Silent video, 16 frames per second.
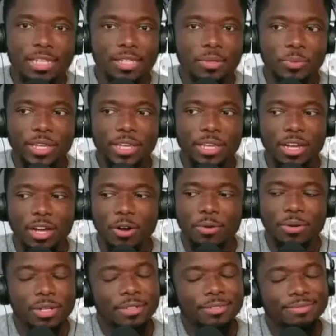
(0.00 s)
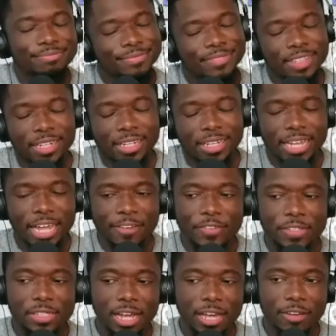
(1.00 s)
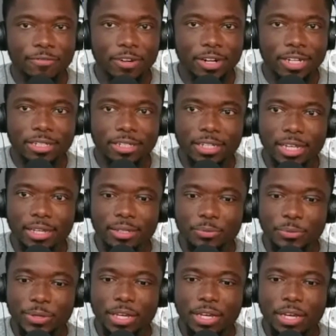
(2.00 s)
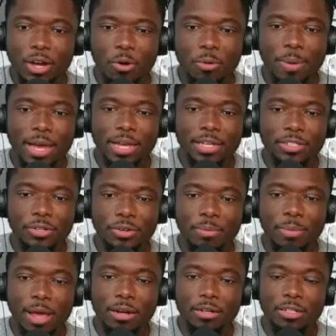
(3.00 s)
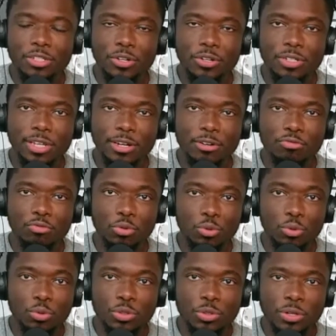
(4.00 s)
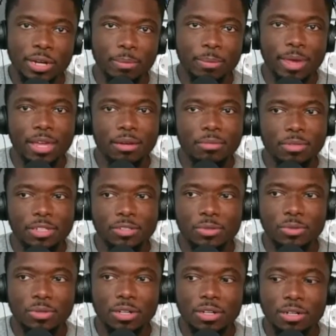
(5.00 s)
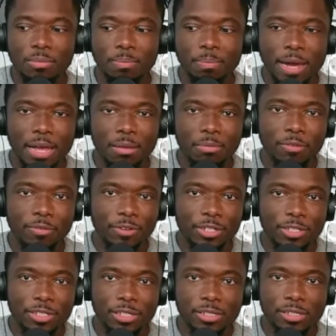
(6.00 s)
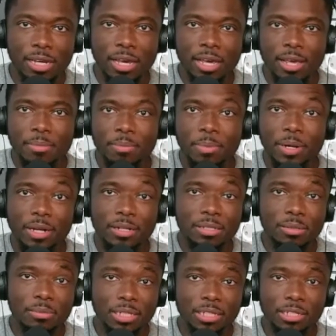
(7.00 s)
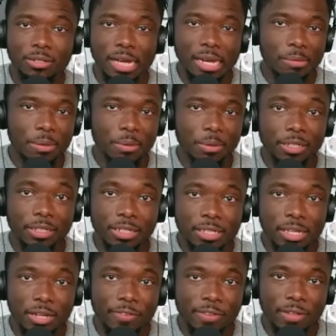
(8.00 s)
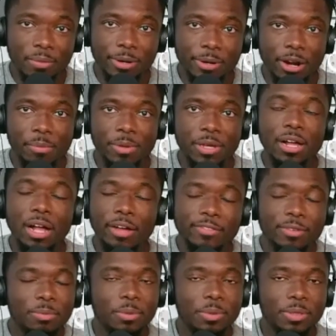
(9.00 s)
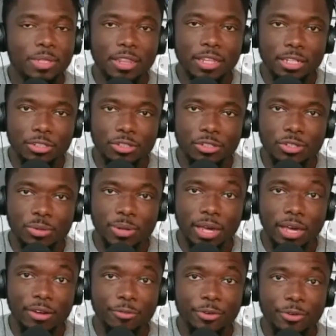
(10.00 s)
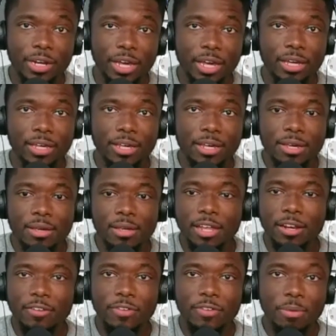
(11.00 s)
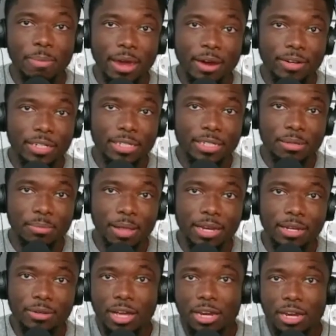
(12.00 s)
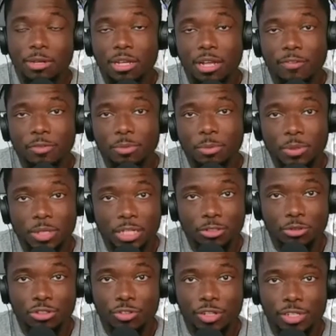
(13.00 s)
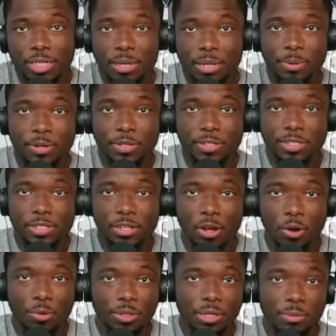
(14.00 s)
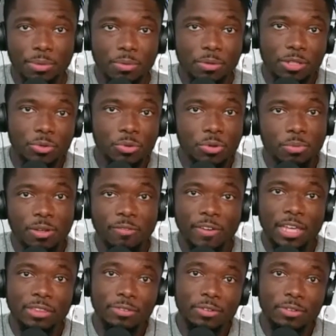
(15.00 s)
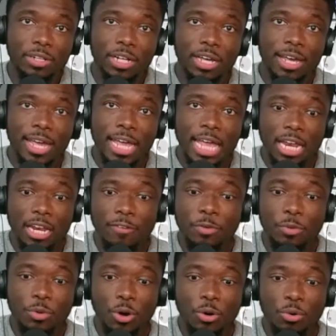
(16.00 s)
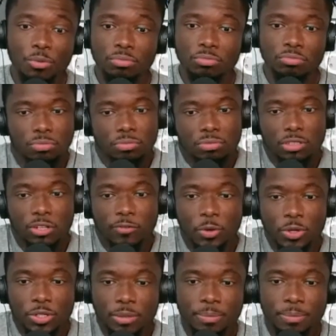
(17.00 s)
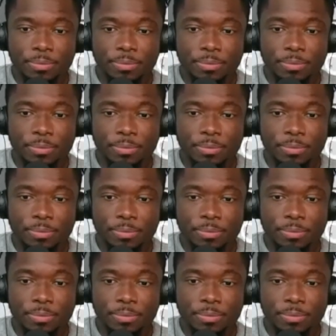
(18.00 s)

we can go. Life is life, right? Like we can go right. a certain set of rules or commandments or Bible verses, but ultimately you got to be able to look yourself in the mirror and be comfortable with the things you're doing every day. And if you're right somebody, you got to be comfortable that you trust that person to only be with you and be faithful. And if right. you divorce them,